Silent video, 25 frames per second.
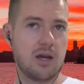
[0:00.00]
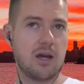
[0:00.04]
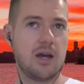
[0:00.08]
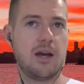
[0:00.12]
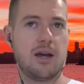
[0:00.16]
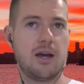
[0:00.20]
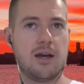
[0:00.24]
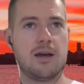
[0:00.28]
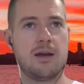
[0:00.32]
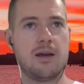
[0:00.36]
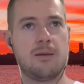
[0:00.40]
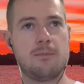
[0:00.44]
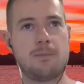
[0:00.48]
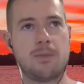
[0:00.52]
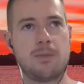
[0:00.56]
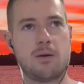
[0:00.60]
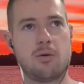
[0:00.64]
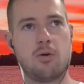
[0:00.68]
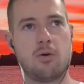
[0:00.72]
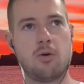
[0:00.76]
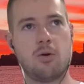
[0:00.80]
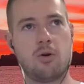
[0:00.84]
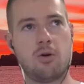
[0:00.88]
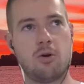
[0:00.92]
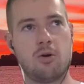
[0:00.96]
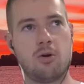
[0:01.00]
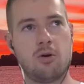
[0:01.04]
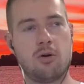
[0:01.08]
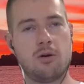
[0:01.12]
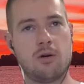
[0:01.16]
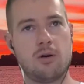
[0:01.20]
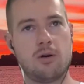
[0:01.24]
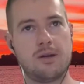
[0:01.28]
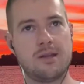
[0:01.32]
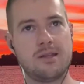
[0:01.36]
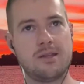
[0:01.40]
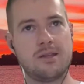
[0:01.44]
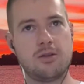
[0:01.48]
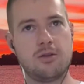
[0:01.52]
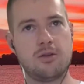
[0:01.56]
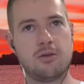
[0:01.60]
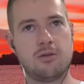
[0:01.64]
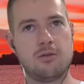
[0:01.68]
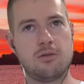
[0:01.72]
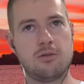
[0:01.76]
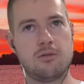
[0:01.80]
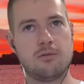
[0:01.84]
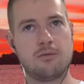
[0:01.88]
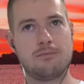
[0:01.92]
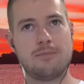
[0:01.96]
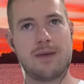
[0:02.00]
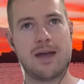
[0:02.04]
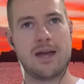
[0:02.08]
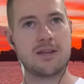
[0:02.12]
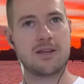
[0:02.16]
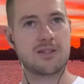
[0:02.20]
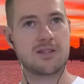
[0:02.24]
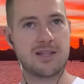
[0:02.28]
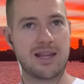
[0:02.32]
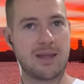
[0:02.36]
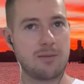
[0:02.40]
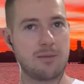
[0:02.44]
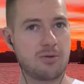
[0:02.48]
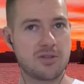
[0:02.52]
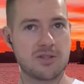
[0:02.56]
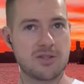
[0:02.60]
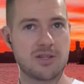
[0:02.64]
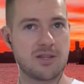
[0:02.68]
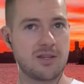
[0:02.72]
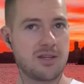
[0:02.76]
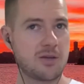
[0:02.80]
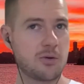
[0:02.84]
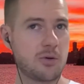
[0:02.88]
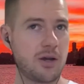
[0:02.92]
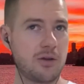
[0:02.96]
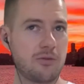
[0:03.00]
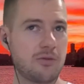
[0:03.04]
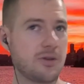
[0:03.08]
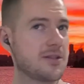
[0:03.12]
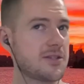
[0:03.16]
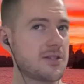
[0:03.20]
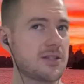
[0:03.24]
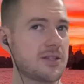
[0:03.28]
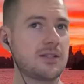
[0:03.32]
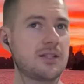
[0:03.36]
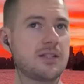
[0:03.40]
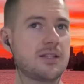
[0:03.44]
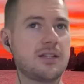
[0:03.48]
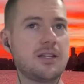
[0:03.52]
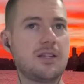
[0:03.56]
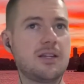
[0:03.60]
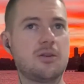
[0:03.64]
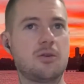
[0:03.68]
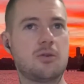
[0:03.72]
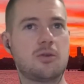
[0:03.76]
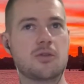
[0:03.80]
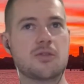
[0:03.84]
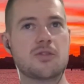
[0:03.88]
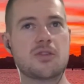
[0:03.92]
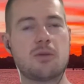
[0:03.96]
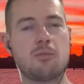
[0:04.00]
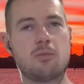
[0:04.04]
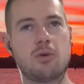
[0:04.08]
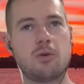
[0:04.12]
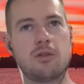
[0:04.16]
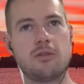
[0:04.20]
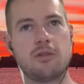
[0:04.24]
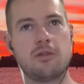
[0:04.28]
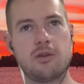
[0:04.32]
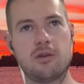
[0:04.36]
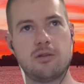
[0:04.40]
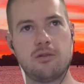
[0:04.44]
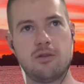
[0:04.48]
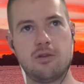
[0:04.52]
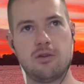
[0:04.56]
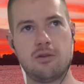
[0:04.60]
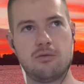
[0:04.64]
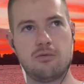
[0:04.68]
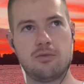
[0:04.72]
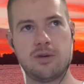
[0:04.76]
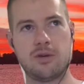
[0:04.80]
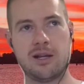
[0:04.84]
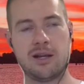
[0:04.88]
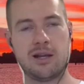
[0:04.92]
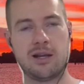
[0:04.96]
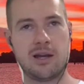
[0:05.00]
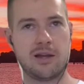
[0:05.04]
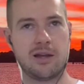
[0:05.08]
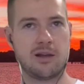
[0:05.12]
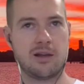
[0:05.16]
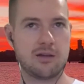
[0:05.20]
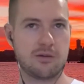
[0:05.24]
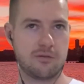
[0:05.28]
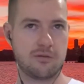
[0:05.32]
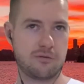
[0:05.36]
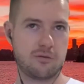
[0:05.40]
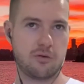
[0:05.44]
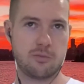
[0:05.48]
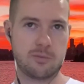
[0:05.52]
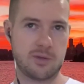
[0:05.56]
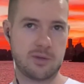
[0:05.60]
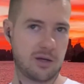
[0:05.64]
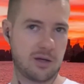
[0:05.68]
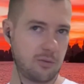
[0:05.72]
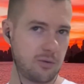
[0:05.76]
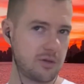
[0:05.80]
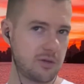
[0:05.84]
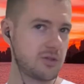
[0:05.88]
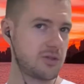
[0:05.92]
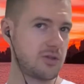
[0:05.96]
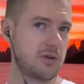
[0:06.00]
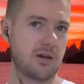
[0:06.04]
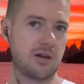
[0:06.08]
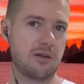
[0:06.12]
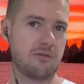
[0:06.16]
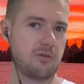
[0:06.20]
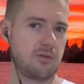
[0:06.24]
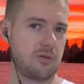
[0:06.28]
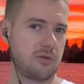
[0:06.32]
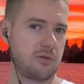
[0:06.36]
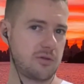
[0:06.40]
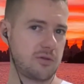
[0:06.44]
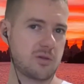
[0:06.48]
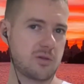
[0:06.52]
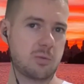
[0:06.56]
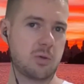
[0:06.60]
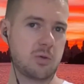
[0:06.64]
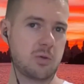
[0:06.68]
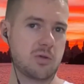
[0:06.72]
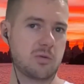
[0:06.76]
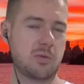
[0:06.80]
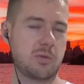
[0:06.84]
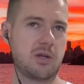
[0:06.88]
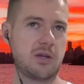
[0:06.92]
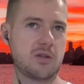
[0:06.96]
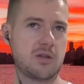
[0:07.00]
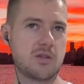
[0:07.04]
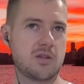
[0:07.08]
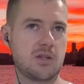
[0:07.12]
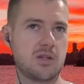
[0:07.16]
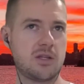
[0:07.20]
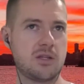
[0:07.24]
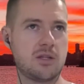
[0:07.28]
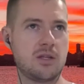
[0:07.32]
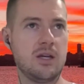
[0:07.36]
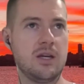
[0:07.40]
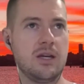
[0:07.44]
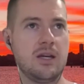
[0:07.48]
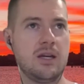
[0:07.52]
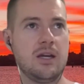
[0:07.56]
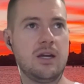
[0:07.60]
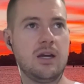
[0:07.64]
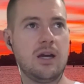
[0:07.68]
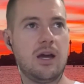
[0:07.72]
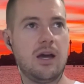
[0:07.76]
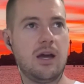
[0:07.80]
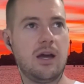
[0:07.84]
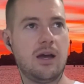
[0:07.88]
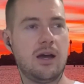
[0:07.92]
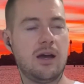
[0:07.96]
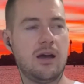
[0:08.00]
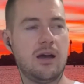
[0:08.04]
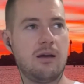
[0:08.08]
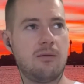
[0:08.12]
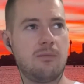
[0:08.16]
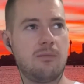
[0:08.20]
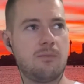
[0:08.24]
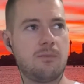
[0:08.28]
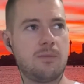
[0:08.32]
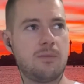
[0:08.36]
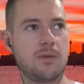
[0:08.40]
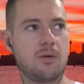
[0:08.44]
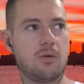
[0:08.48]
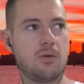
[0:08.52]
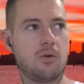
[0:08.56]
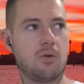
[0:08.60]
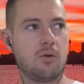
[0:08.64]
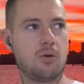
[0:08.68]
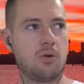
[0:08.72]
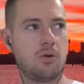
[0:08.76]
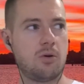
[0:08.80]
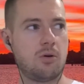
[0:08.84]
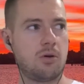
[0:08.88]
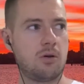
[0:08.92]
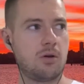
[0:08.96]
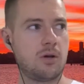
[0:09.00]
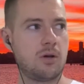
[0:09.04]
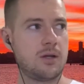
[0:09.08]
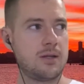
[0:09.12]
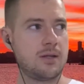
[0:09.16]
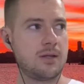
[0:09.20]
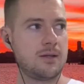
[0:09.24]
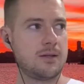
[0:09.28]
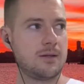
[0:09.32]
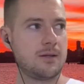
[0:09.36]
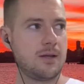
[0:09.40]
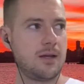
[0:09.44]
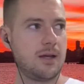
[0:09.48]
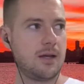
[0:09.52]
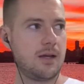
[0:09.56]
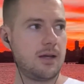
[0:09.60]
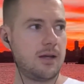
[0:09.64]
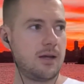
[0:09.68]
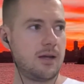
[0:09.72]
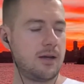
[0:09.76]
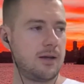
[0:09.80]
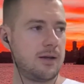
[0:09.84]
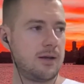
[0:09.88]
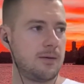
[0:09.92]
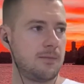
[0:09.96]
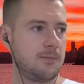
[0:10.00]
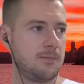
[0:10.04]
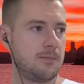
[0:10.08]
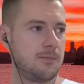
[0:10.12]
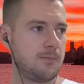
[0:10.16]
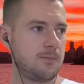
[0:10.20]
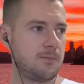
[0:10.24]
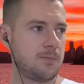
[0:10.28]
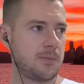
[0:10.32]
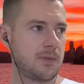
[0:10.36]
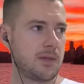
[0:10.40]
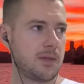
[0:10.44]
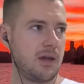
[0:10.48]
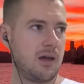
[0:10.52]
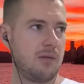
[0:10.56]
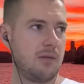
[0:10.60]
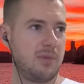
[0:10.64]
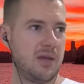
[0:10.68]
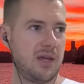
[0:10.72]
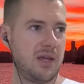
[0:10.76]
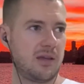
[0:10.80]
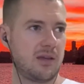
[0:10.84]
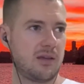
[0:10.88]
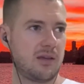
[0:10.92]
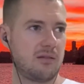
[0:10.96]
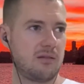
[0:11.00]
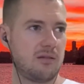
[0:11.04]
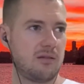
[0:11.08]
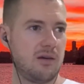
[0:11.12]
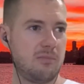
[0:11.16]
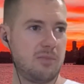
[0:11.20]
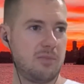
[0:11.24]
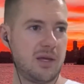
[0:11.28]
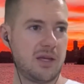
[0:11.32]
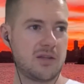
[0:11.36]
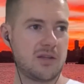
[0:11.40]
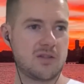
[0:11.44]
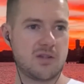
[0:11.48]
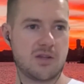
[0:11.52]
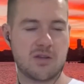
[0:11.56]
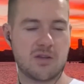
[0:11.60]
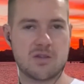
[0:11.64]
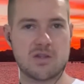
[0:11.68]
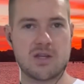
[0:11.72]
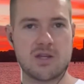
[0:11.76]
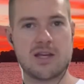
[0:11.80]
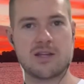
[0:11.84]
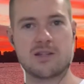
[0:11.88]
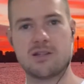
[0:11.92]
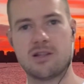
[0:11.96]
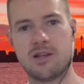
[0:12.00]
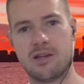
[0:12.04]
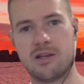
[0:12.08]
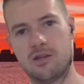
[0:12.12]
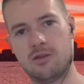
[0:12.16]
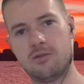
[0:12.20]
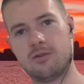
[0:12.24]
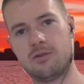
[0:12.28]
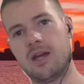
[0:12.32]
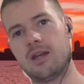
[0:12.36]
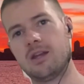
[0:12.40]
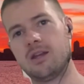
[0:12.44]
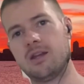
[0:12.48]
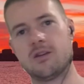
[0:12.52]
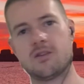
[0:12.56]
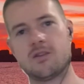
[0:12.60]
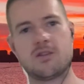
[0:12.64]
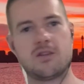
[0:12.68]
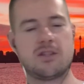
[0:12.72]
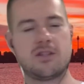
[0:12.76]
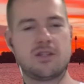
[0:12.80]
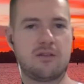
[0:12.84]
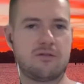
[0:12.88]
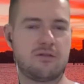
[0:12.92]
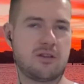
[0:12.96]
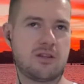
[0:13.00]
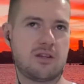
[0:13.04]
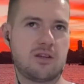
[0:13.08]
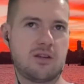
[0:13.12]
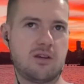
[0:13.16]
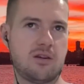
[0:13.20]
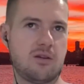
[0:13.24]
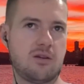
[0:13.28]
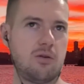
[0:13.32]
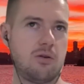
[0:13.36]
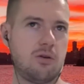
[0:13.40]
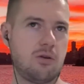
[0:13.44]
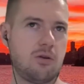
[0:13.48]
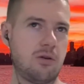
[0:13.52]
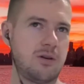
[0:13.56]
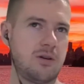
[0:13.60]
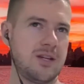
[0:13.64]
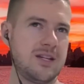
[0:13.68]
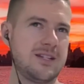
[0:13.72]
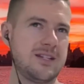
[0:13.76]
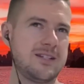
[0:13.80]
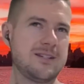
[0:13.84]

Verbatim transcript: um, or you met a celebrity quite recently, or someone that you really like, like a Formula One driver or a sports person, um, or um, a big a big success, like you're getting a certificate, or